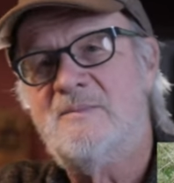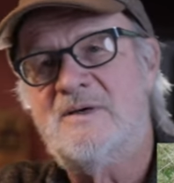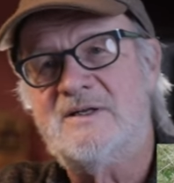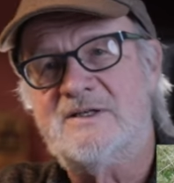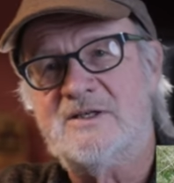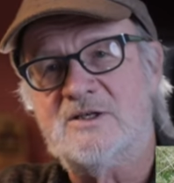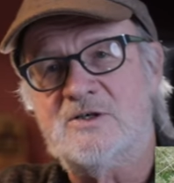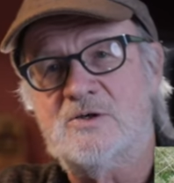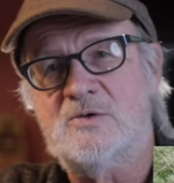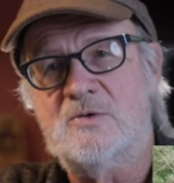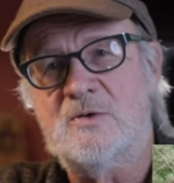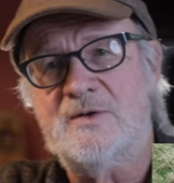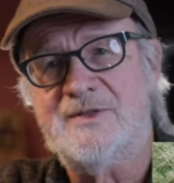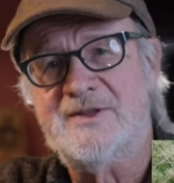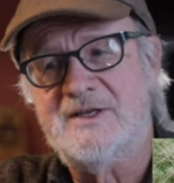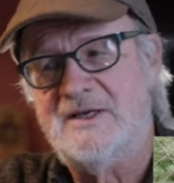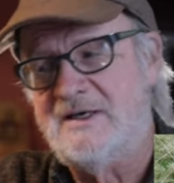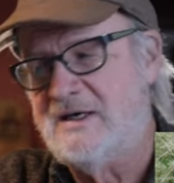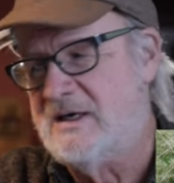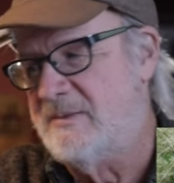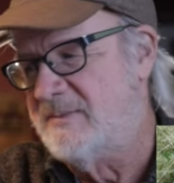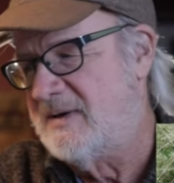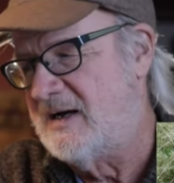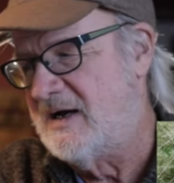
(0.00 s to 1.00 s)
But the cool
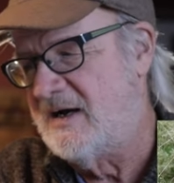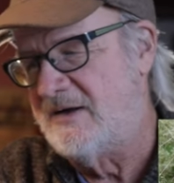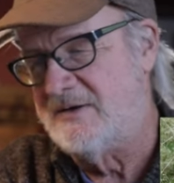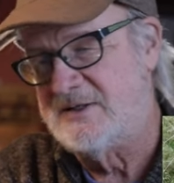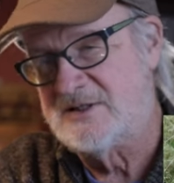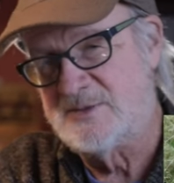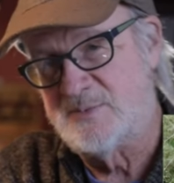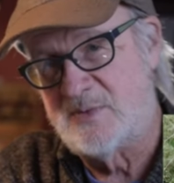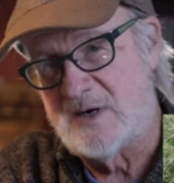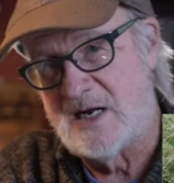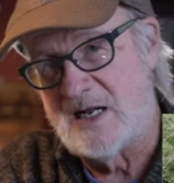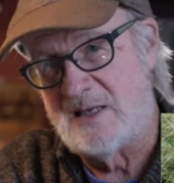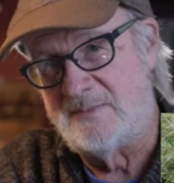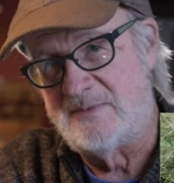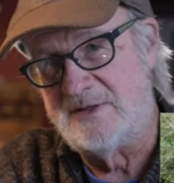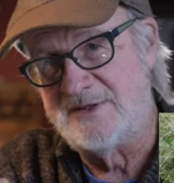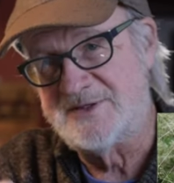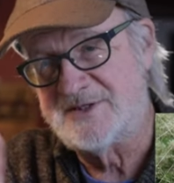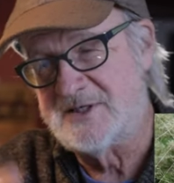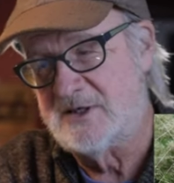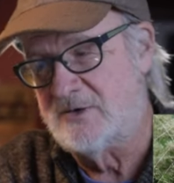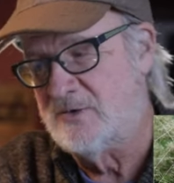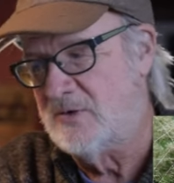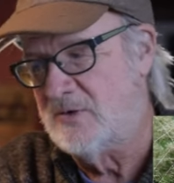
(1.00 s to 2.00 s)
thing about
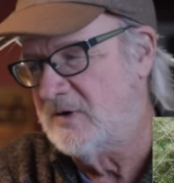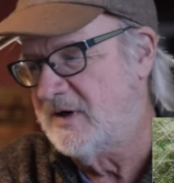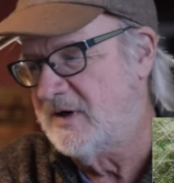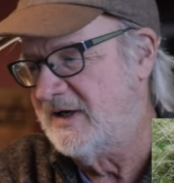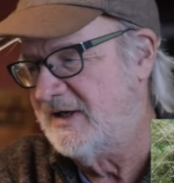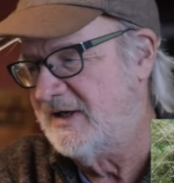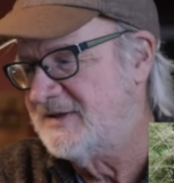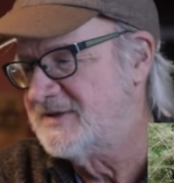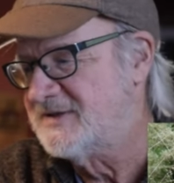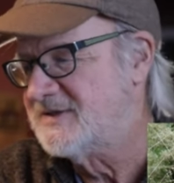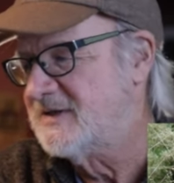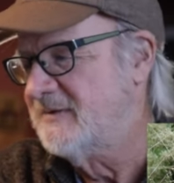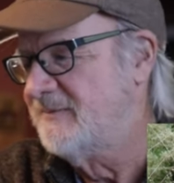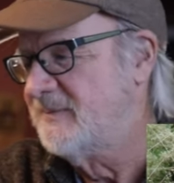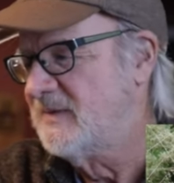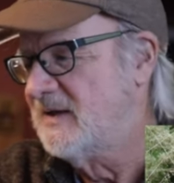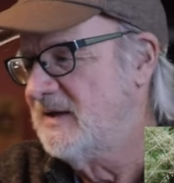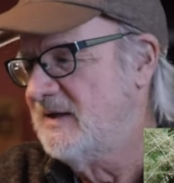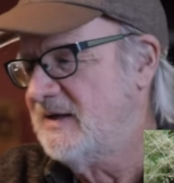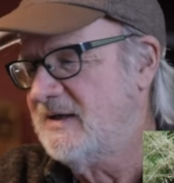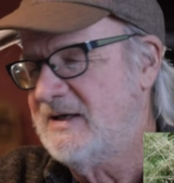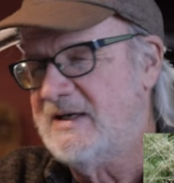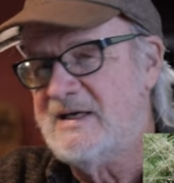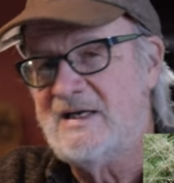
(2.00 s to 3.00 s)
Sporobolus airoides,
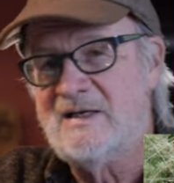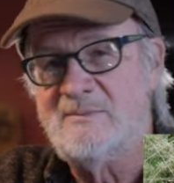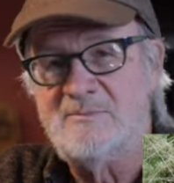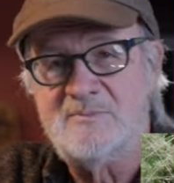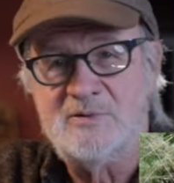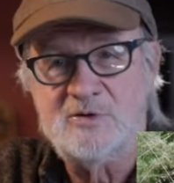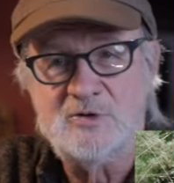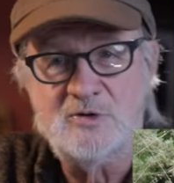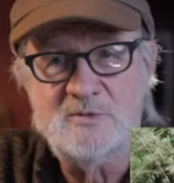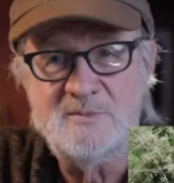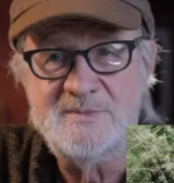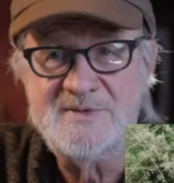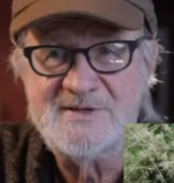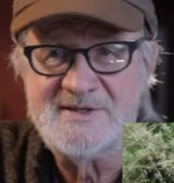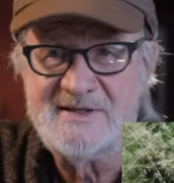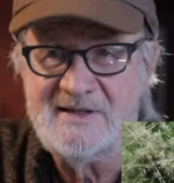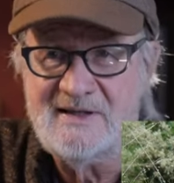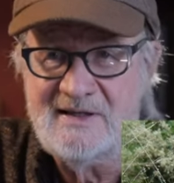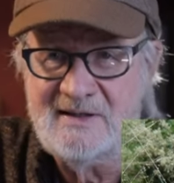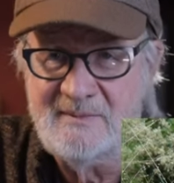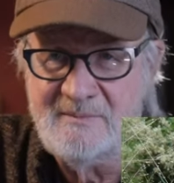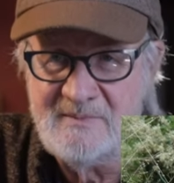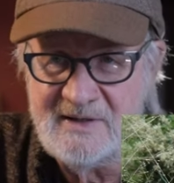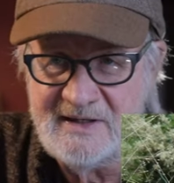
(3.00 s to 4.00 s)
it blooms
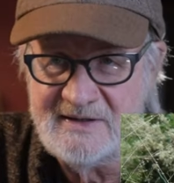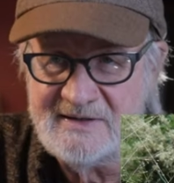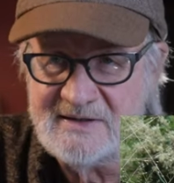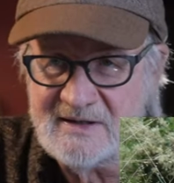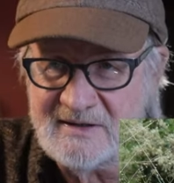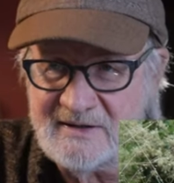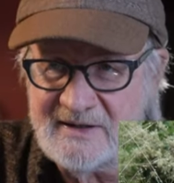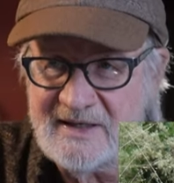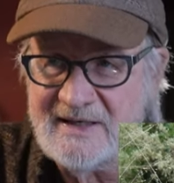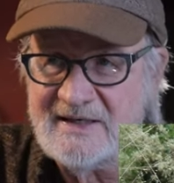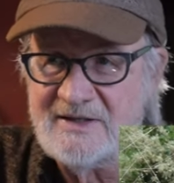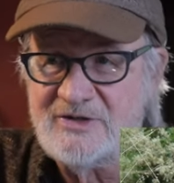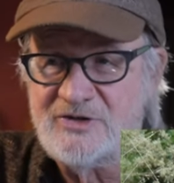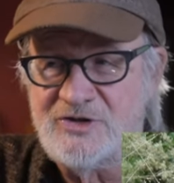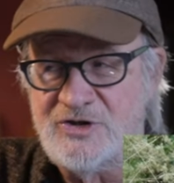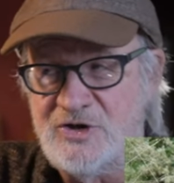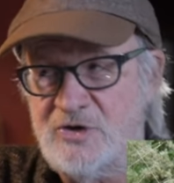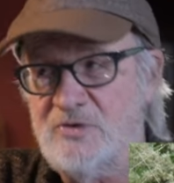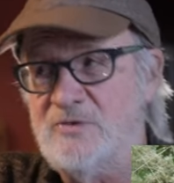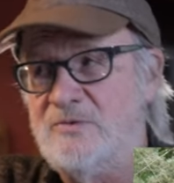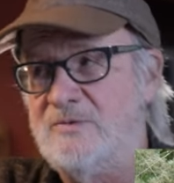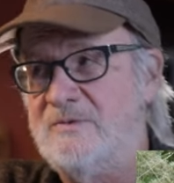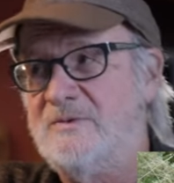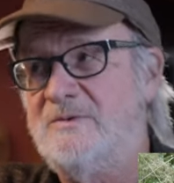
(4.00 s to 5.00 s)
in mid to late
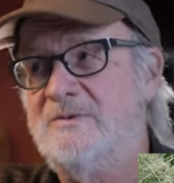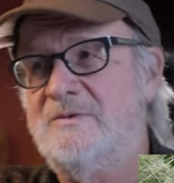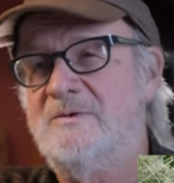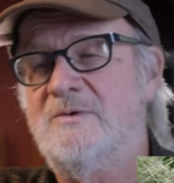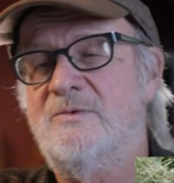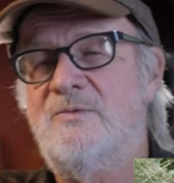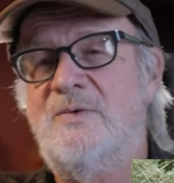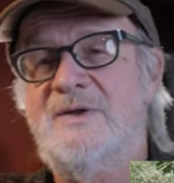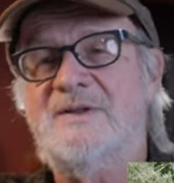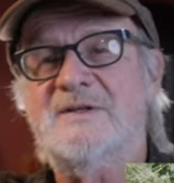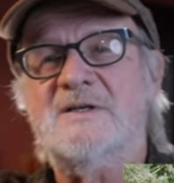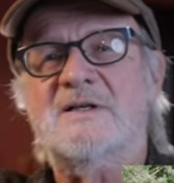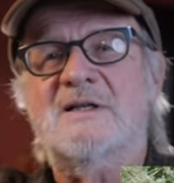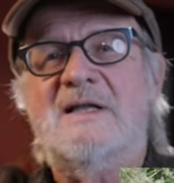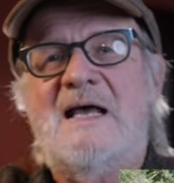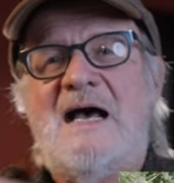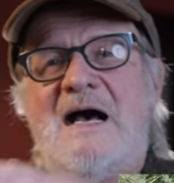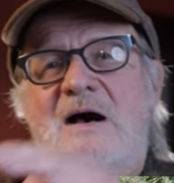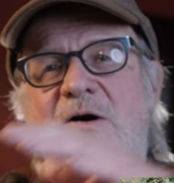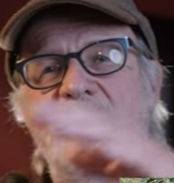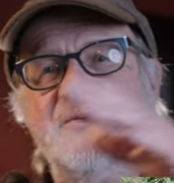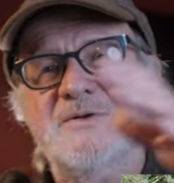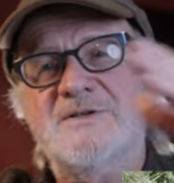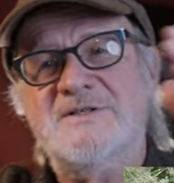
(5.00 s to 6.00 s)
June with
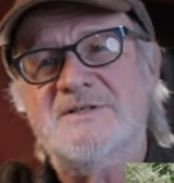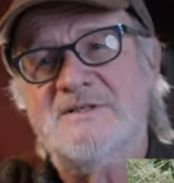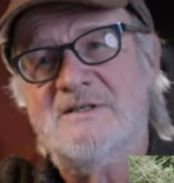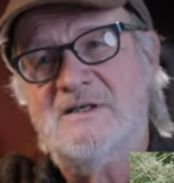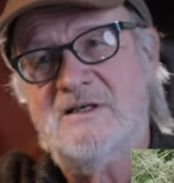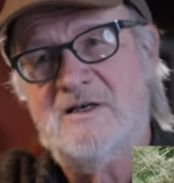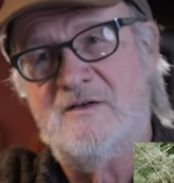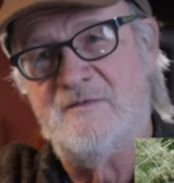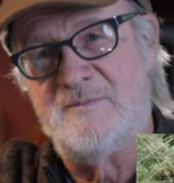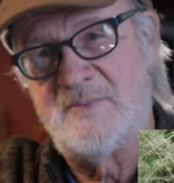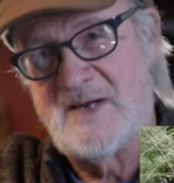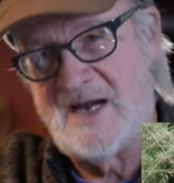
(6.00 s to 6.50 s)
clouds of